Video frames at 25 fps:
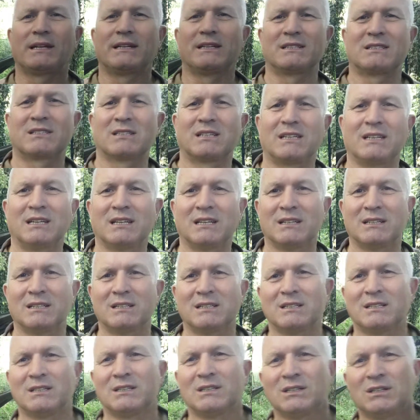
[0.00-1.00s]
Hennessy
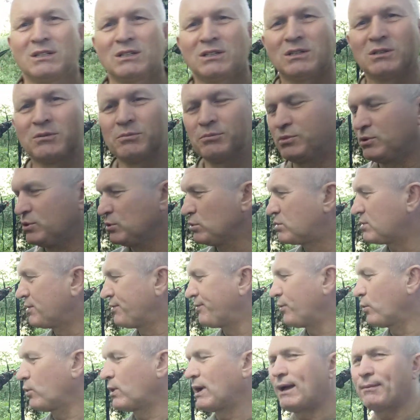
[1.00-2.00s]

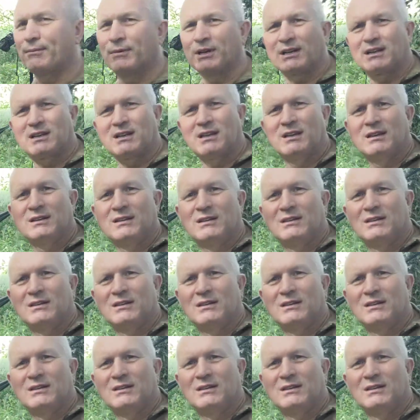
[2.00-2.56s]
beautiful hammock